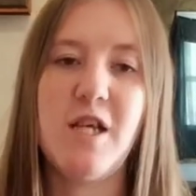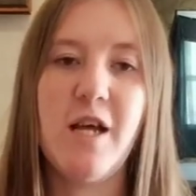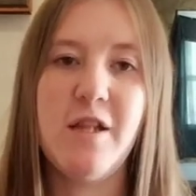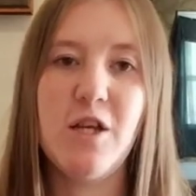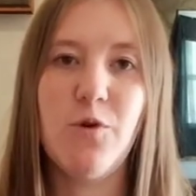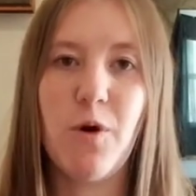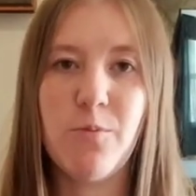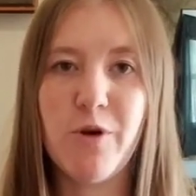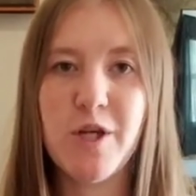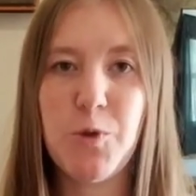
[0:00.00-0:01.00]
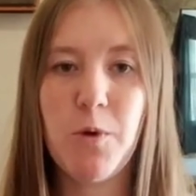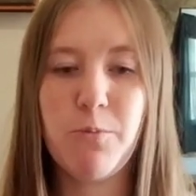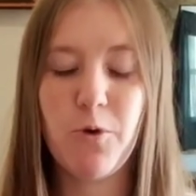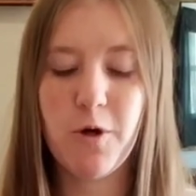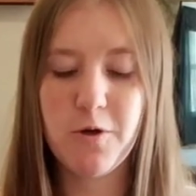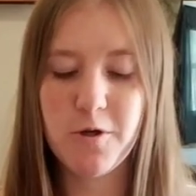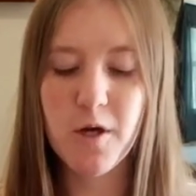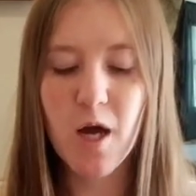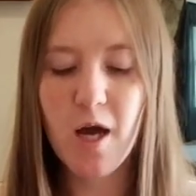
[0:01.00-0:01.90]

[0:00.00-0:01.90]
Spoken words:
and then you want to bring it to a boil